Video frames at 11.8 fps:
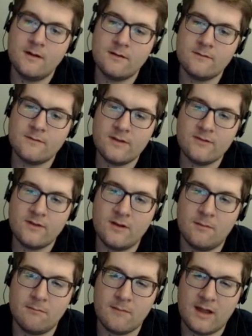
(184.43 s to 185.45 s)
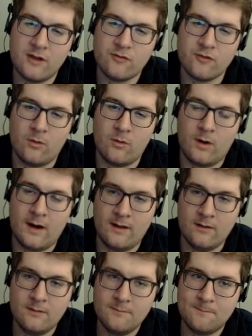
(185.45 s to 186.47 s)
Not seen a mage in a while.